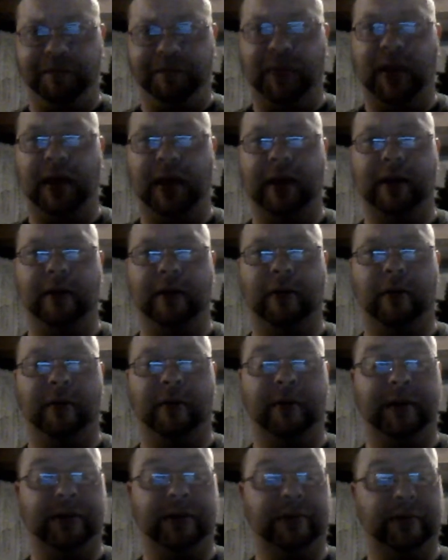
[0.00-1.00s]
They
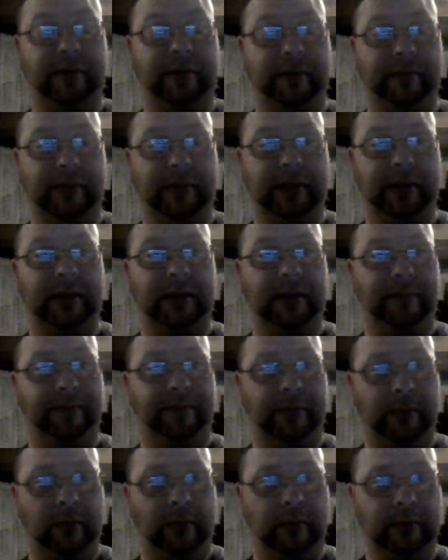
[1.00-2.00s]
are extremely
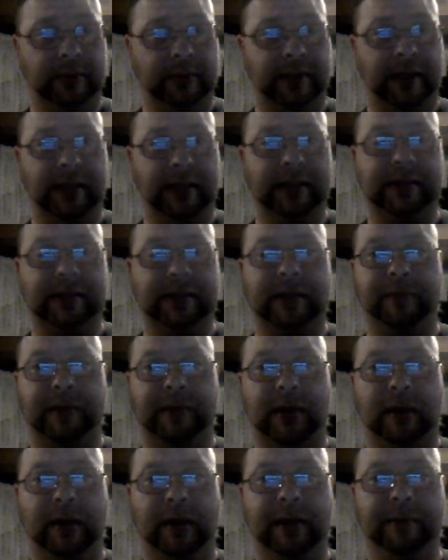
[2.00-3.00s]
difficult at some
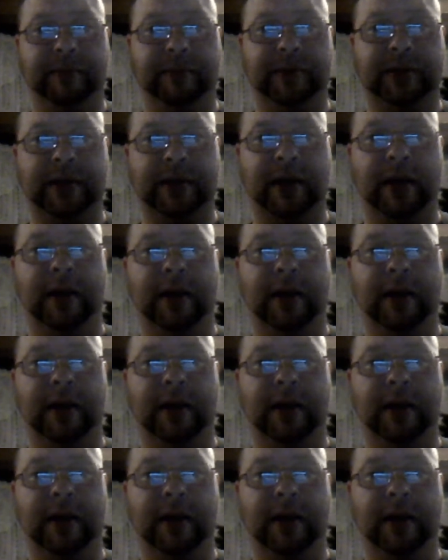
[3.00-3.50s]
times,